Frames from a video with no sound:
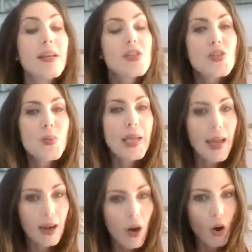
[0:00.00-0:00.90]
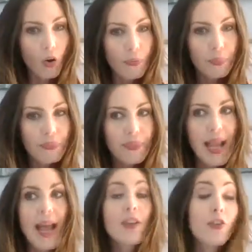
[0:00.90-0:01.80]
So we get home
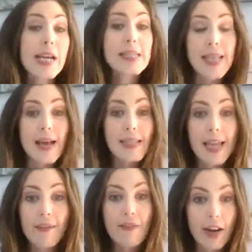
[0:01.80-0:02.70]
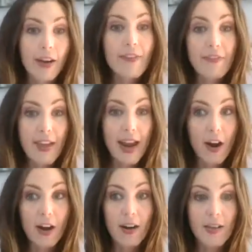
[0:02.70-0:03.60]
and Grace has like very
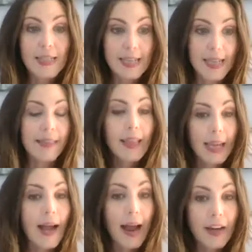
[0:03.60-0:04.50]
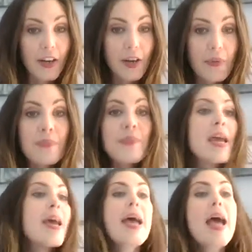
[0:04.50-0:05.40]
fair skin like I do.
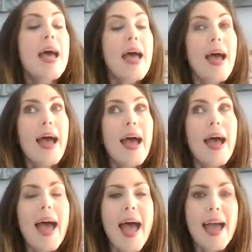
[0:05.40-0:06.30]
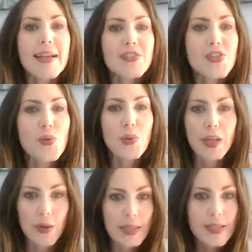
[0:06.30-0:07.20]
And we
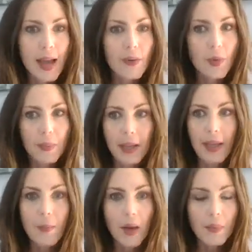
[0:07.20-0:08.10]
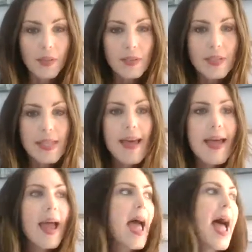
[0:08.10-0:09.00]
go outside and we're playing bubbles.
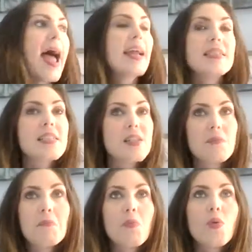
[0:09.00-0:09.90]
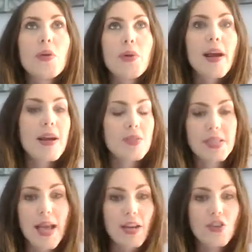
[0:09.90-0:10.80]
And we were
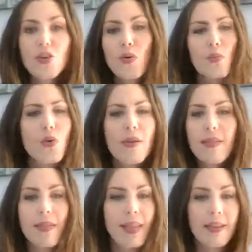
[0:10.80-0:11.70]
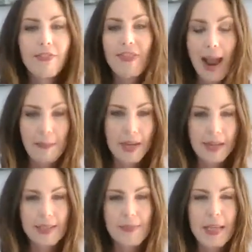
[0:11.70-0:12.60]
outside no more than like 5
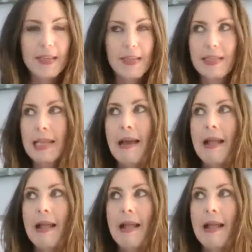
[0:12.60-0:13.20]
minutes because